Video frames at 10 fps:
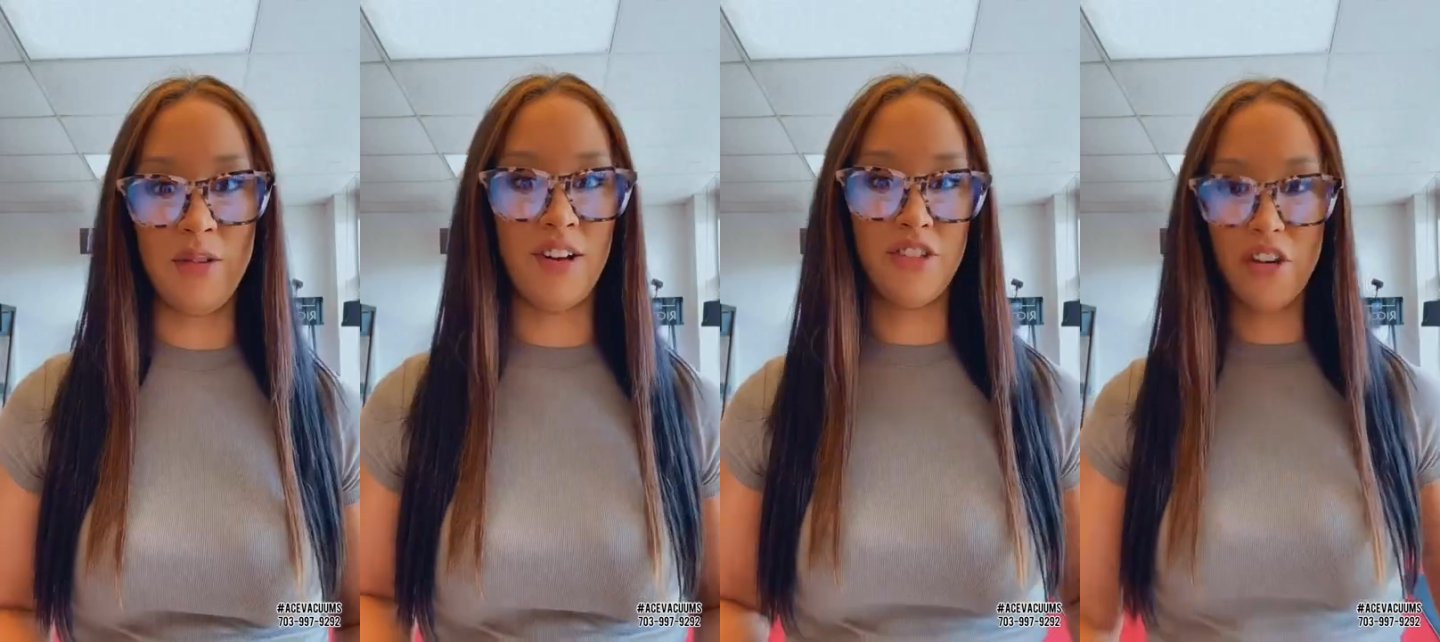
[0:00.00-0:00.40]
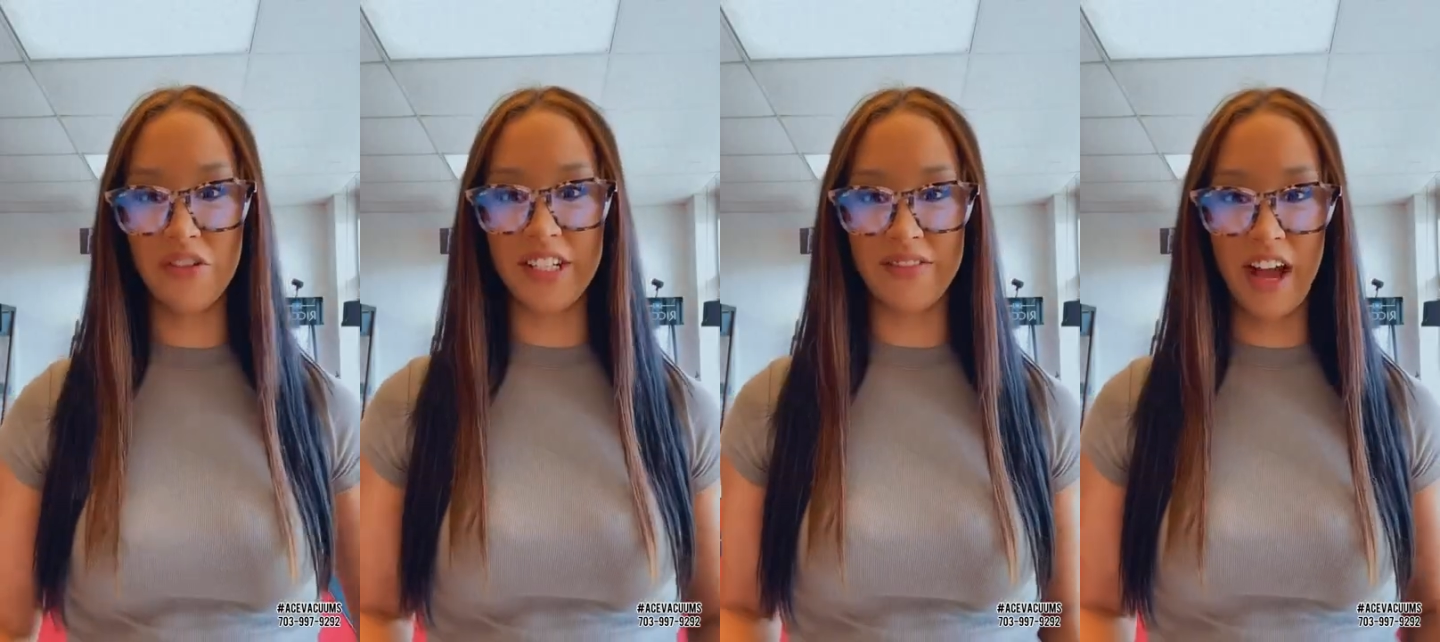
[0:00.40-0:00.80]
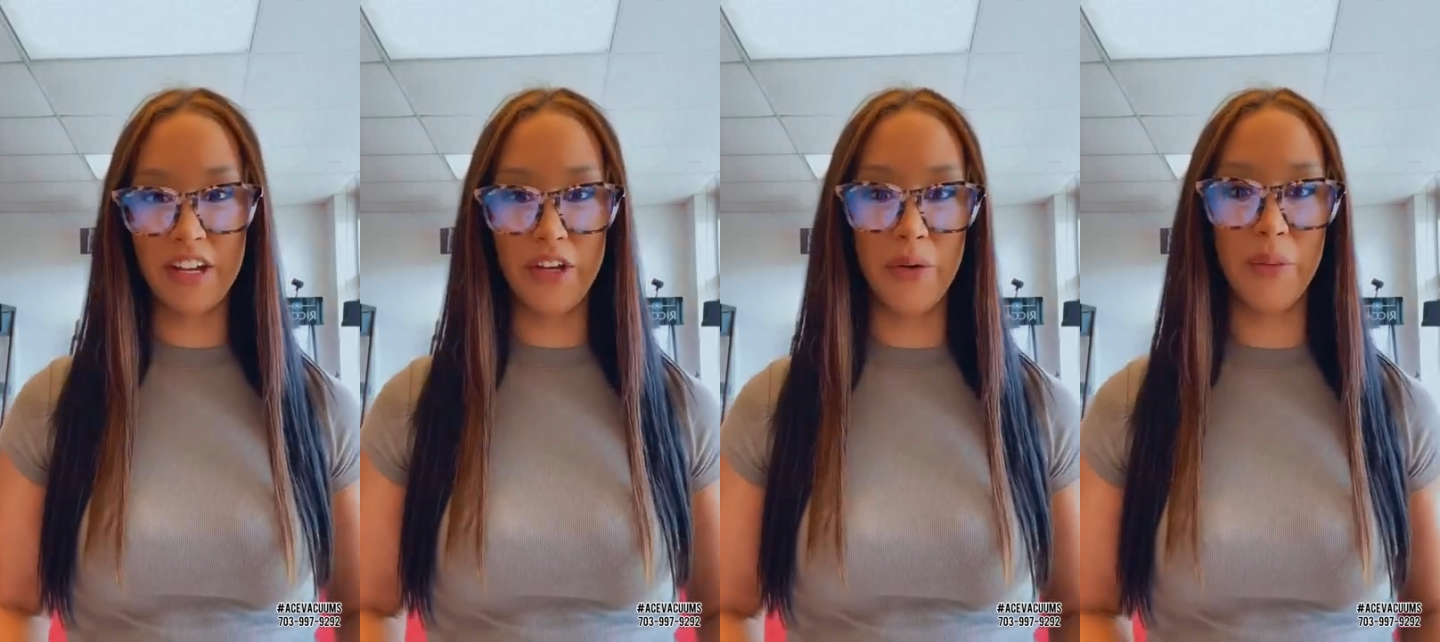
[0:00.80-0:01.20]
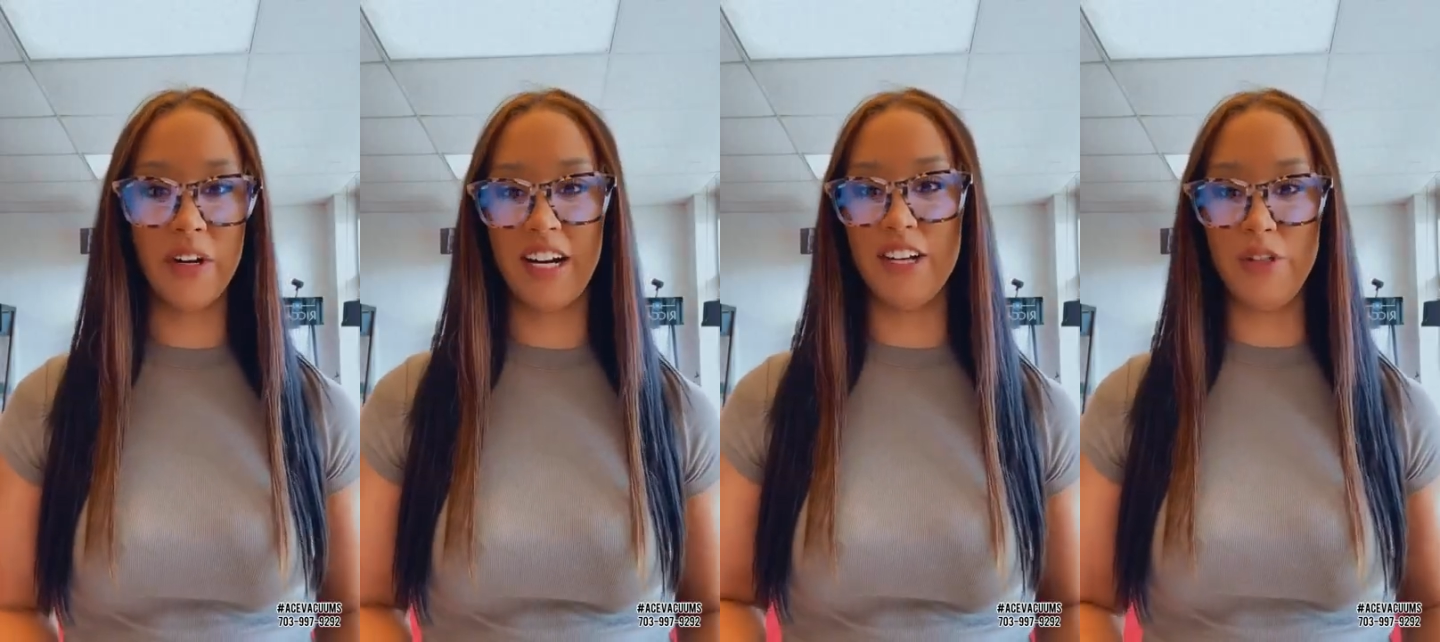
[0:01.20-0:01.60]
you guys service this vacuum?
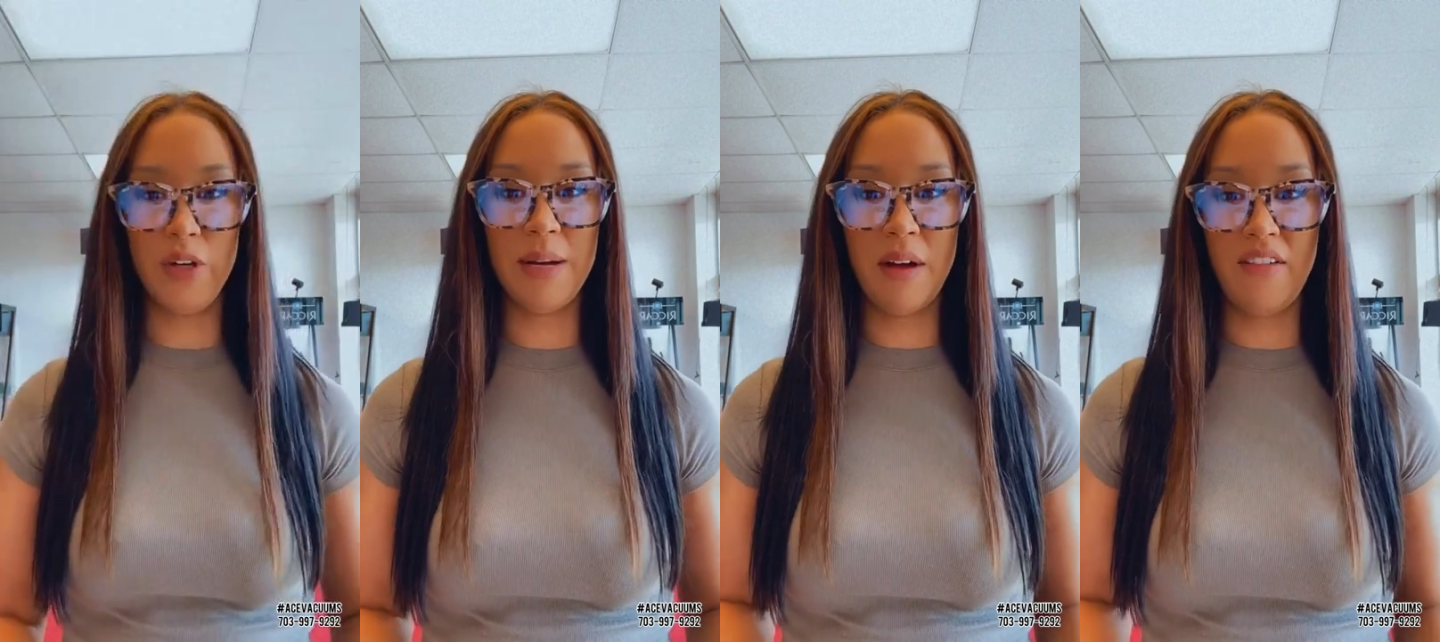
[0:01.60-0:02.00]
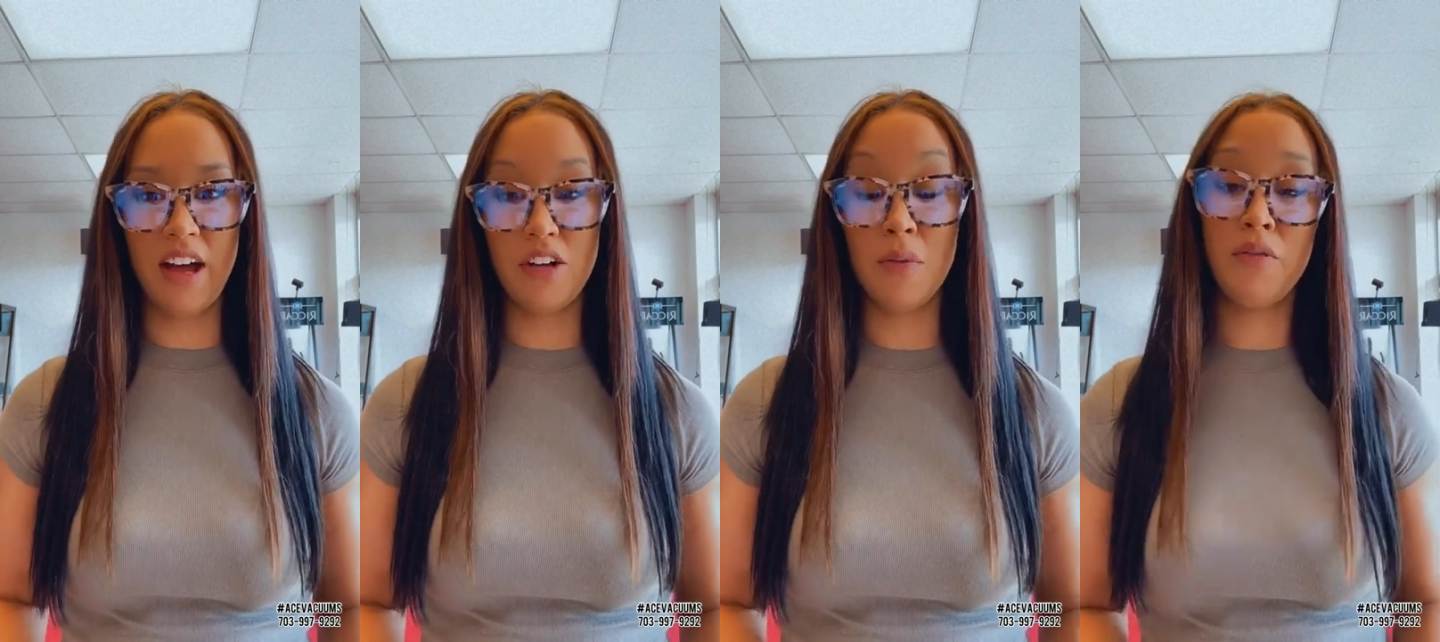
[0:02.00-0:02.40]
What can I do to get my vacuum?